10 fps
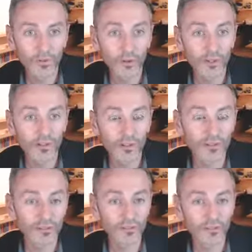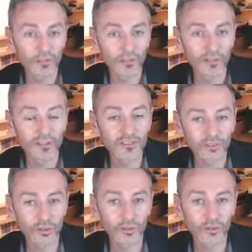when you've understood someone's
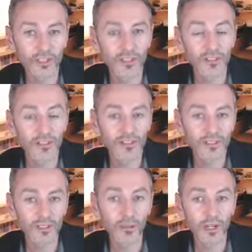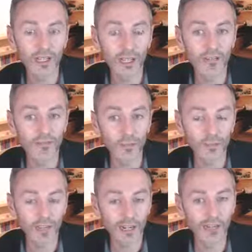story and you can see where
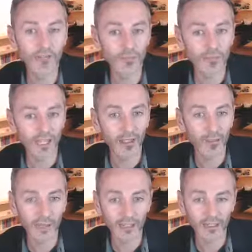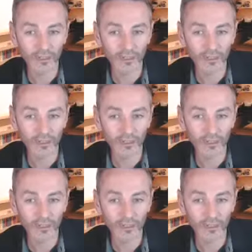their life is being held back,